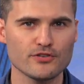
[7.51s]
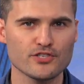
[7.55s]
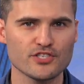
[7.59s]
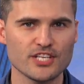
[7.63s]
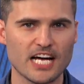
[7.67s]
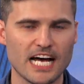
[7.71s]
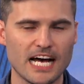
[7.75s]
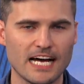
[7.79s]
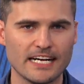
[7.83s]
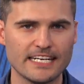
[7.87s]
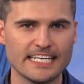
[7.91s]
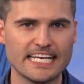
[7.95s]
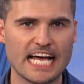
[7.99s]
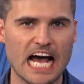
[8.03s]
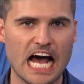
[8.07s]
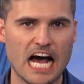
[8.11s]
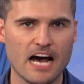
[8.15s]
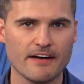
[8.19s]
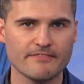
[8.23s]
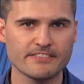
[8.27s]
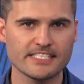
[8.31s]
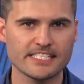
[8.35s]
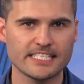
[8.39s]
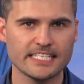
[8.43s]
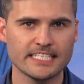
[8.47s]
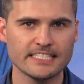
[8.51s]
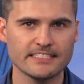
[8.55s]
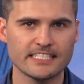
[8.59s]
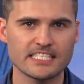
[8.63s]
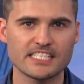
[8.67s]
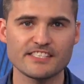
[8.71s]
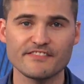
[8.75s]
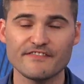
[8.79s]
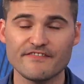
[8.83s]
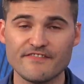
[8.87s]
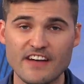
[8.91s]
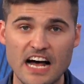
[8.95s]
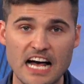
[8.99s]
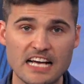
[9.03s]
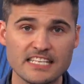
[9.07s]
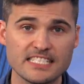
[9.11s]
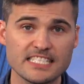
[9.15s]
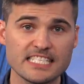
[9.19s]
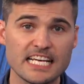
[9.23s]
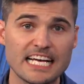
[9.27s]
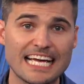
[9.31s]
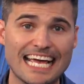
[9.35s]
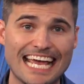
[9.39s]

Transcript: to honey harvesting that's faster,